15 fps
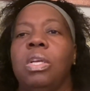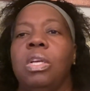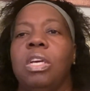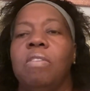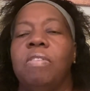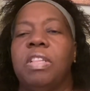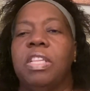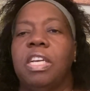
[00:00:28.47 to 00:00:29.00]

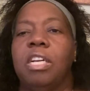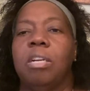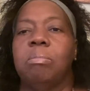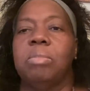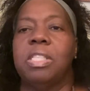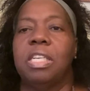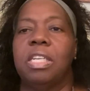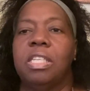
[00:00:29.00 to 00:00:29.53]
Everything
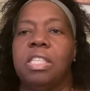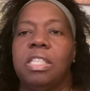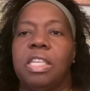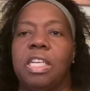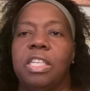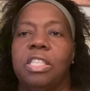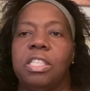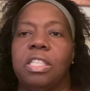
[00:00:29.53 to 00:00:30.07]
I'm saying is
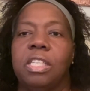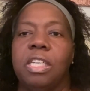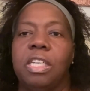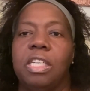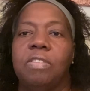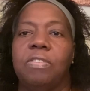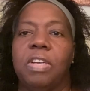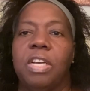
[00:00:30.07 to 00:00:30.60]

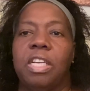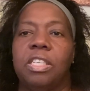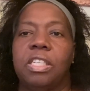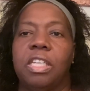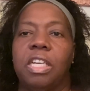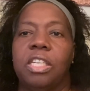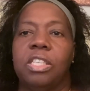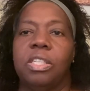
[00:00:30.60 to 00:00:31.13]
allegedly. It's for
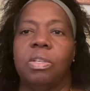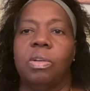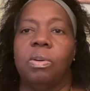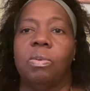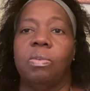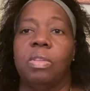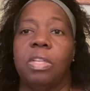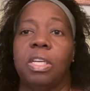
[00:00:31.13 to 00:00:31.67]
education
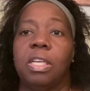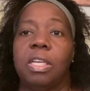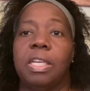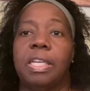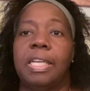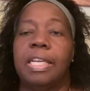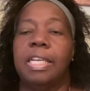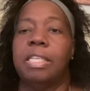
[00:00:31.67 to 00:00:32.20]
only.
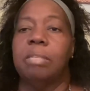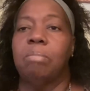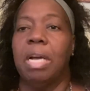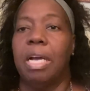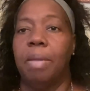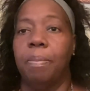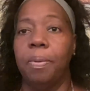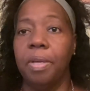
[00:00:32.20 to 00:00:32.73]
It's
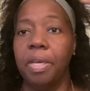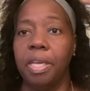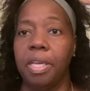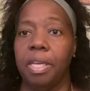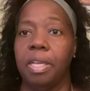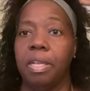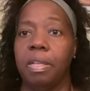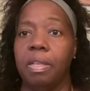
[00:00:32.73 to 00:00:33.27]
my
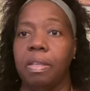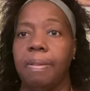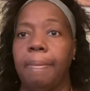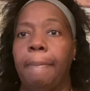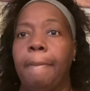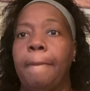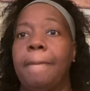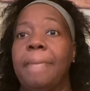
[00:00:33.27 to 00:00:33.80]
opinion.
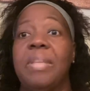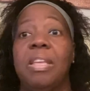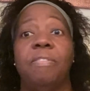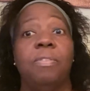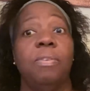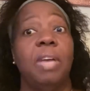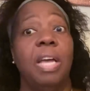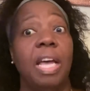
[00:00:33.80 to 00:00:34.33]

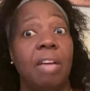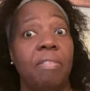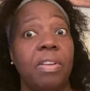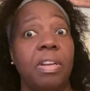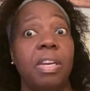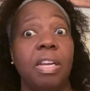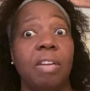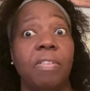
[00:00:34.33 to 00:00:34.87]
If you
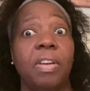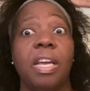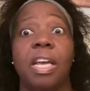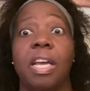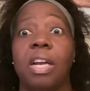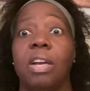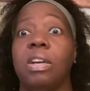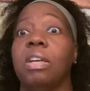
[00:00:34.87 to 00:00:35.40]
haven't never
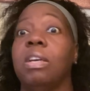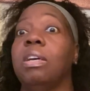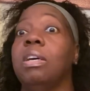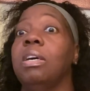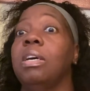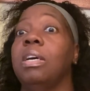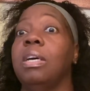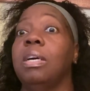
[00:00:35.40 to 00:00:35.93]
had
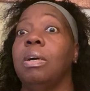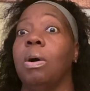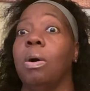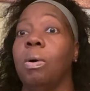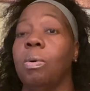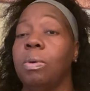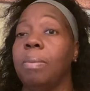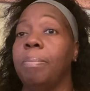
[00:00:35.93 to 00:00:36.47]

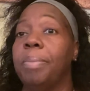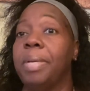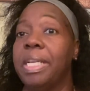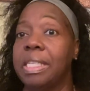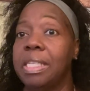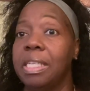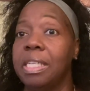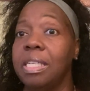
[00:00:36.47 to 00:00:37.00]
own a
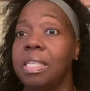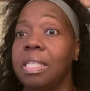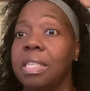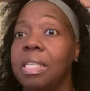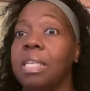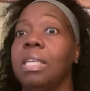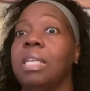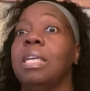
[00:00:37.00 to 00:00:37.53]

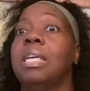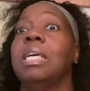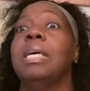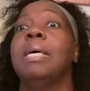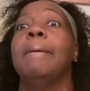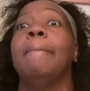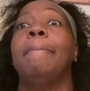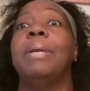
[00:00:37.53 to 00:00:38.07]
business,
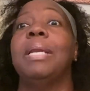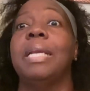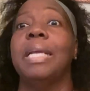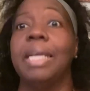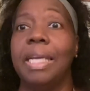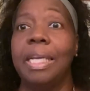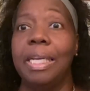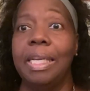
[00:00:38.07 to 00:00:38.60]

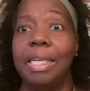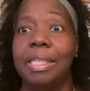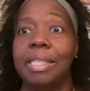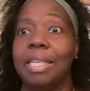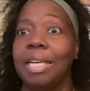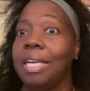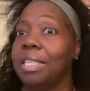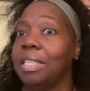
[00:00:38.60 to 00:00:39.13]

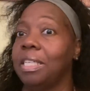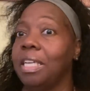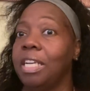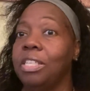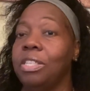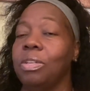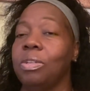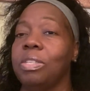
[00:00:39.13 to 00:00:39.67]
please
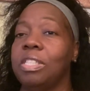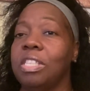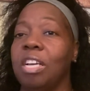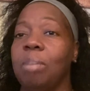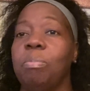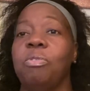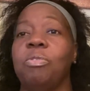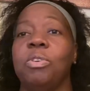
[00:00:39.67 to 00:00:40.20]
educate
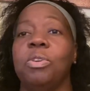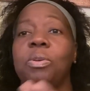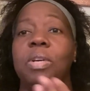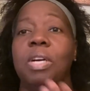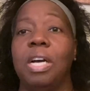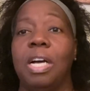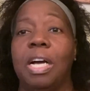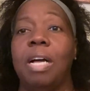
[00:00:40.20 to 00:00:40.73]
yourself before you
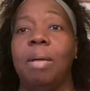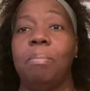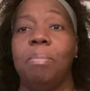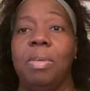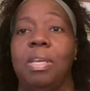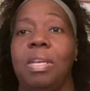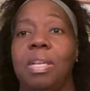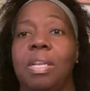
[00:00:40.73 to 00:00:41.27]

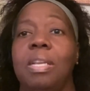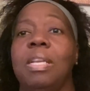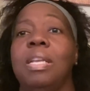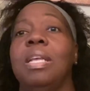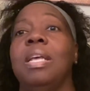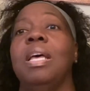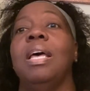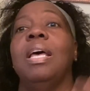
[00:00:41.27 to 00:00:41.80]
comment
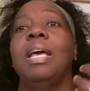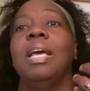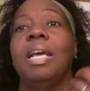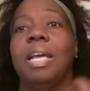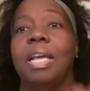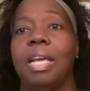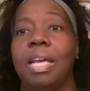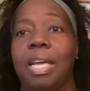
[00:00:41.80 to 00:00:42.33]

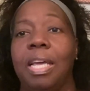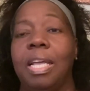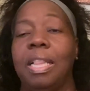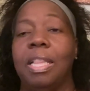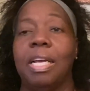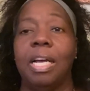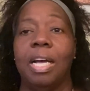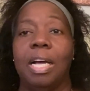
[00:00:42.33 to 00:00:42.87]
in
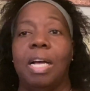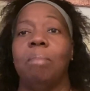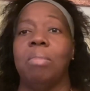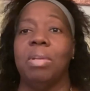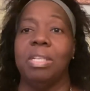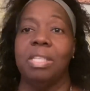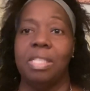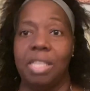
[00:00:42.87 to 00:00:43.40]
the
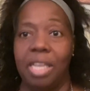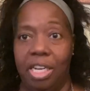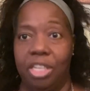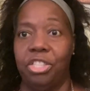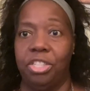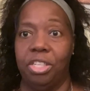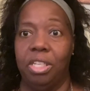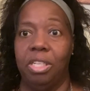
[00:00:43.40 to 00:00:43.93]
comment
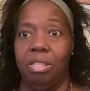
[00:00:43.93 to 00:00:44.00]
section.